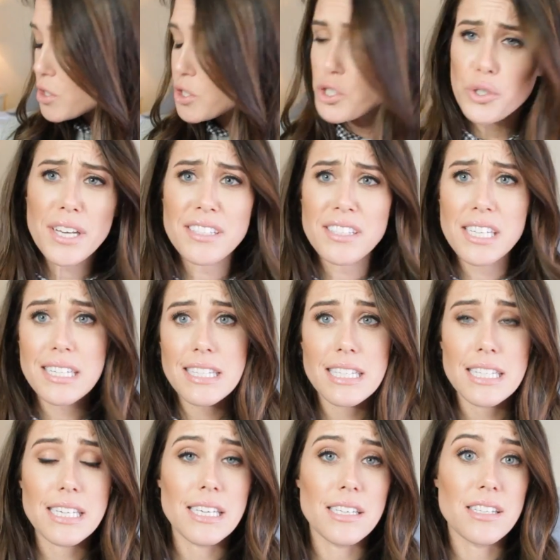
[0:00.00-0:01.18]
so you guys can
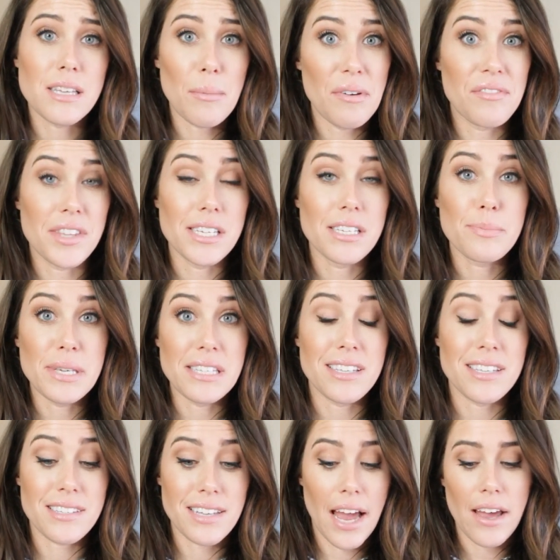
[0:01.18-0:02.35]
see some of these
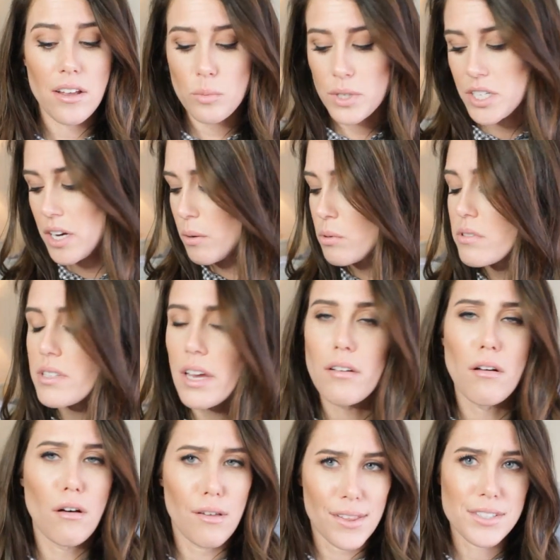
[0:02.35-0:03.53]
pieces styled, which I will style
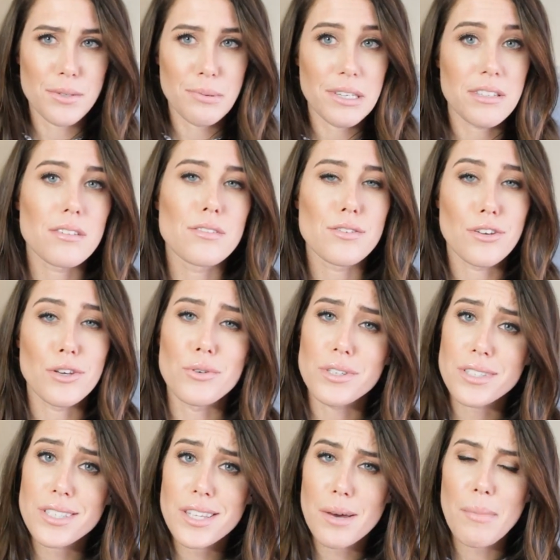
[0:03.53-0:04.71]
all these pieces, so you will
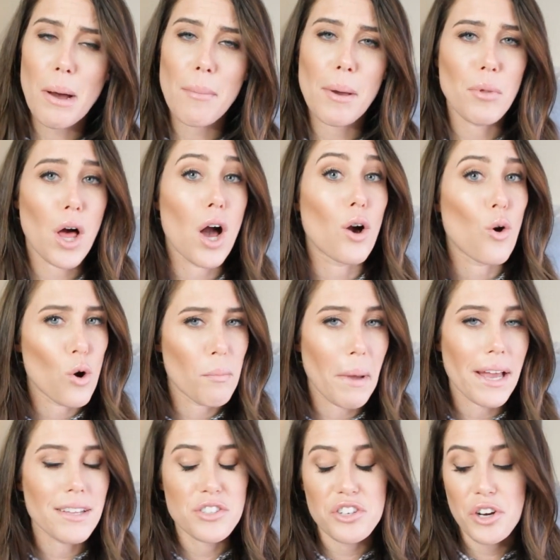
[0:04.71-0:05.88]
see them on my blog or my
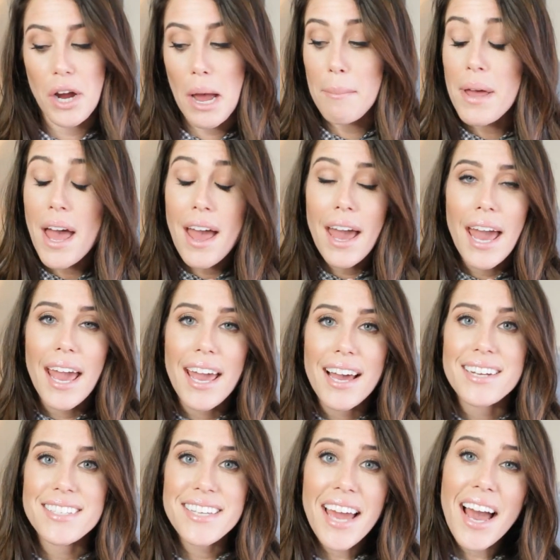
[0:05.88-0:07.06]
Instagram.
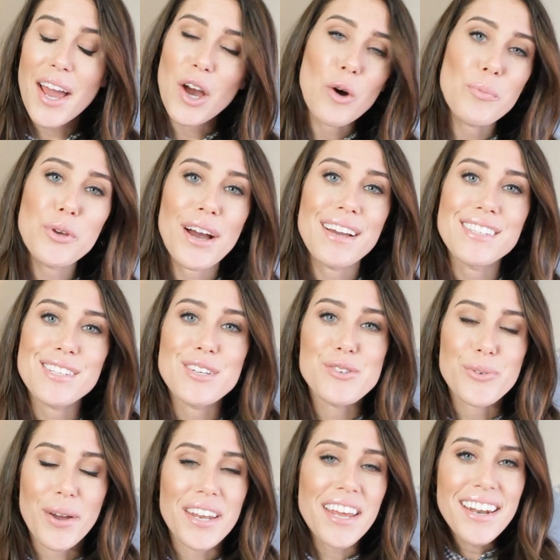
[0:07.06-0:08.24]
And yeah, I hope you guys
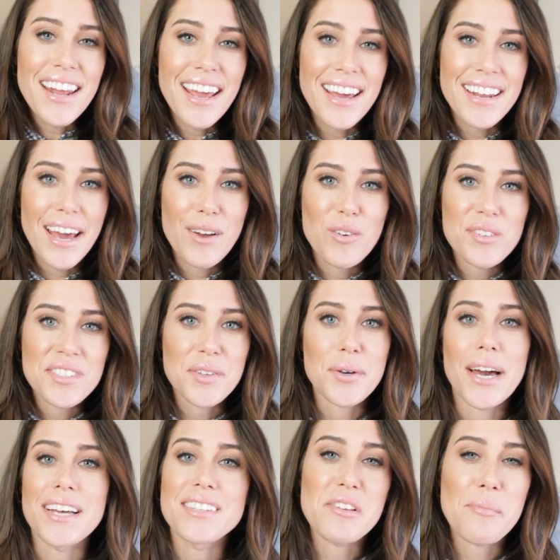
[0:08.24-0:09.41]
enjoyed it, and I will see you
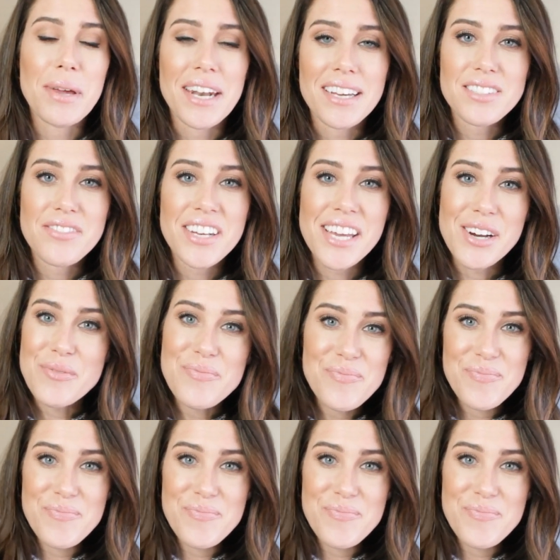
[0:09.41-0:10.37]
guys in my next video.